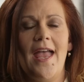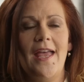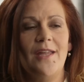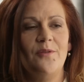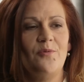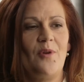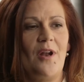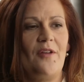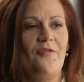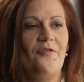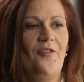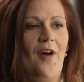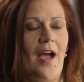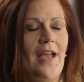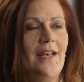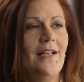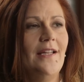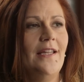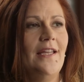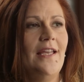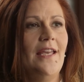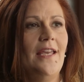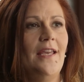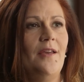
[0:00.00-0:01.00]
And when I
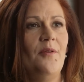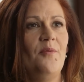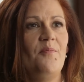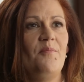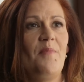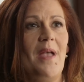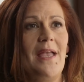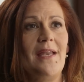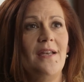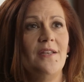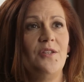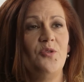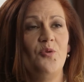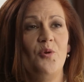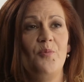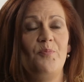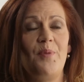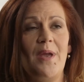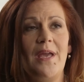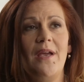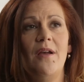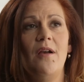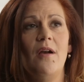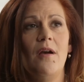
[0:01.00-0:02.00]
finally made it to a
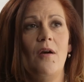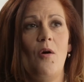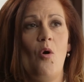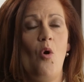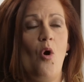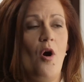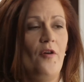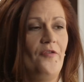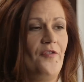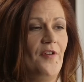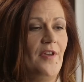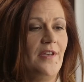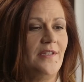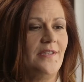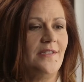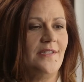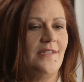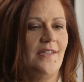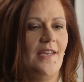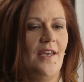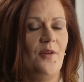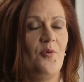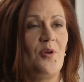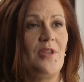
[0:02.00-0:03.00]
big
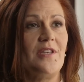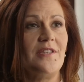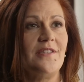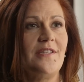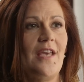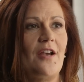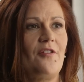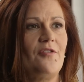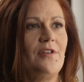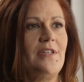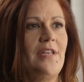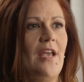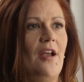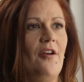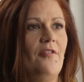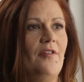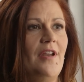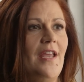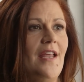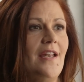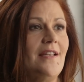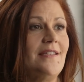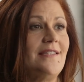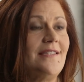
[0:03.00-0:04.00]
office with a
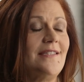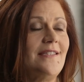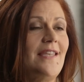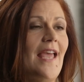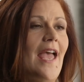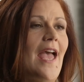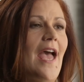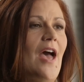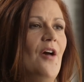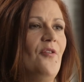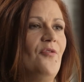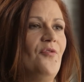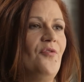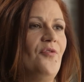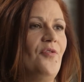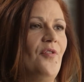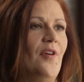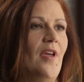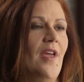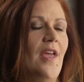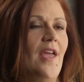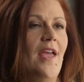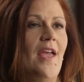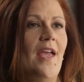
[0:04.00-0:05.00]
secretary and a staff
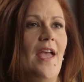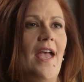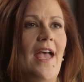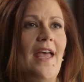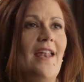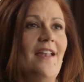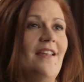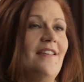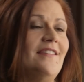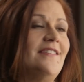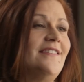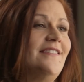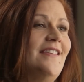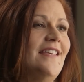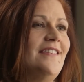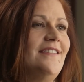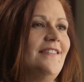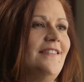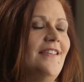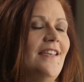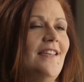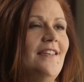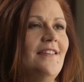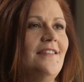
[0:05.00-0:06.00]
and an
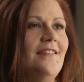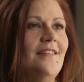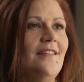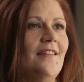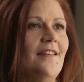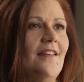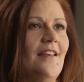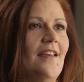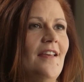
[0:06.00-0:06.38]
assistant,